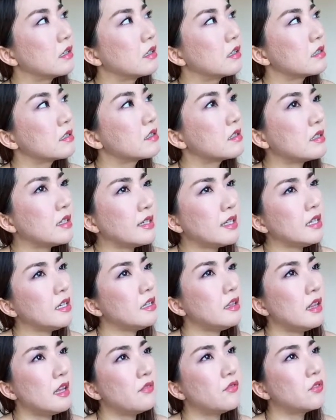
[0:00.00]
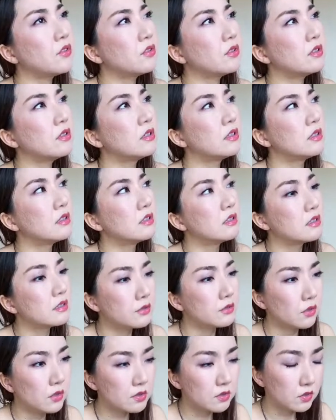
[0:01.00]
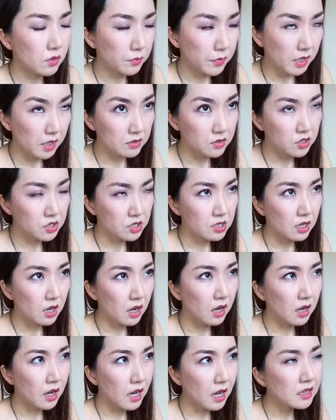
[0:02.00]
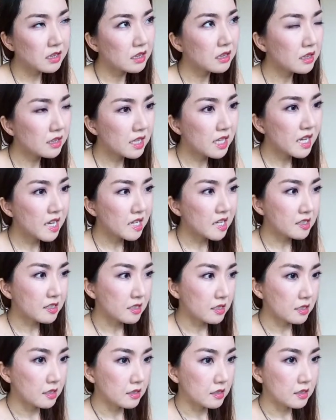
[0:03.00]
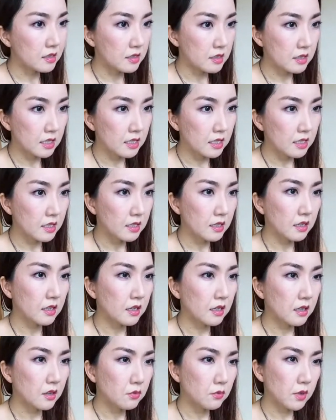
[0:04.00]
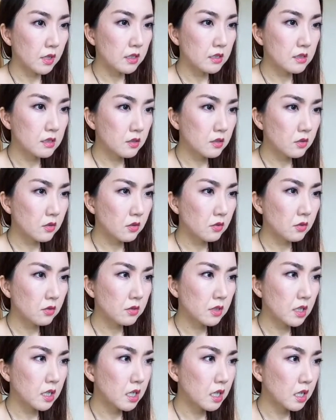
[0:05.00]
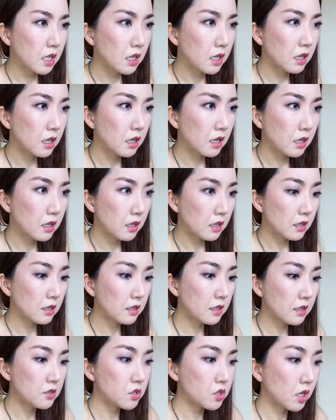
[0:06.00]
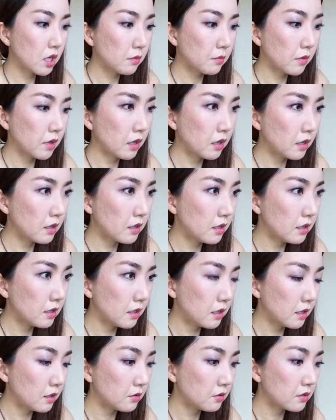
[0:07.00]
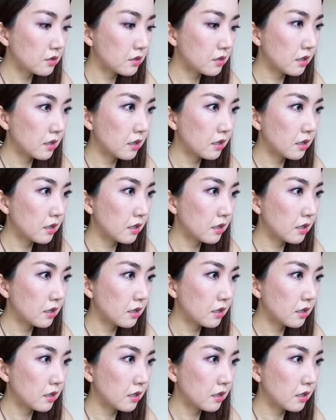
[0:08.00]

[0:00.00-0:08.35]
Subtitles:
City level, not so much, unless it's the what it's called in English.